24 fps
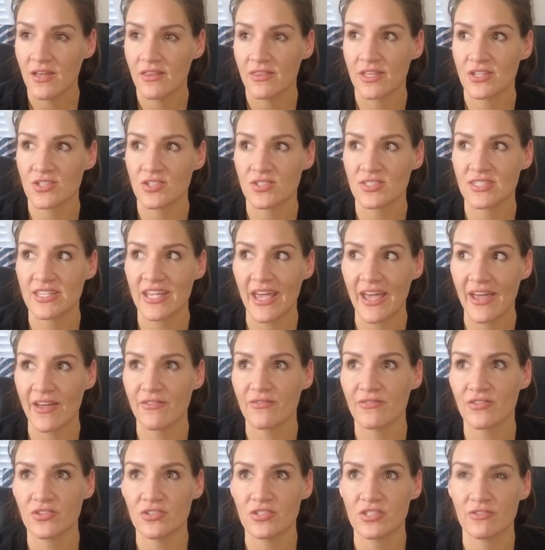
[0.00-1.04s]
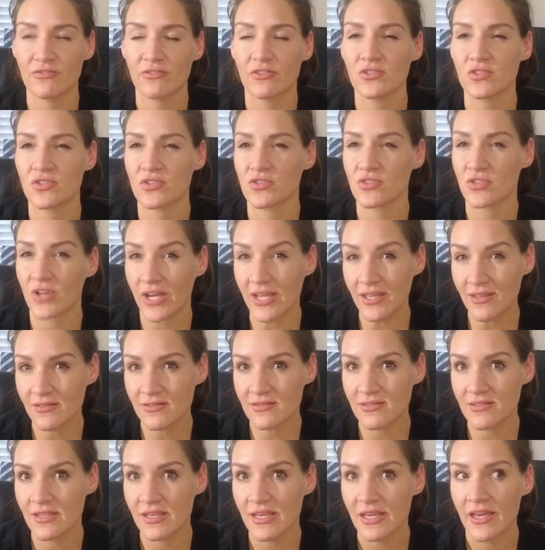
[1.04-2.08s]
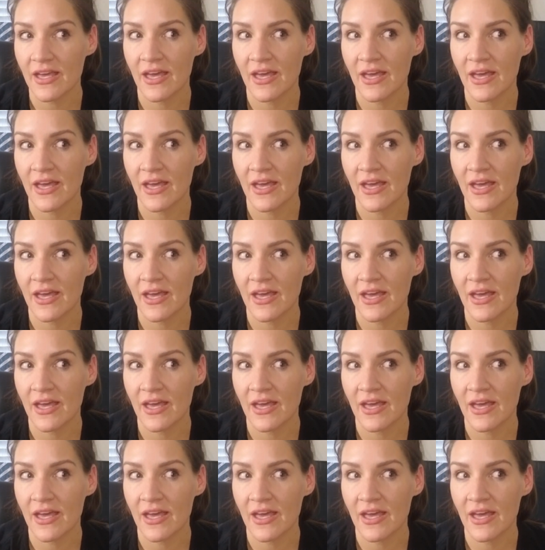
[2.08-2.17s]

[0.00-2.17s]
They just have their different strengths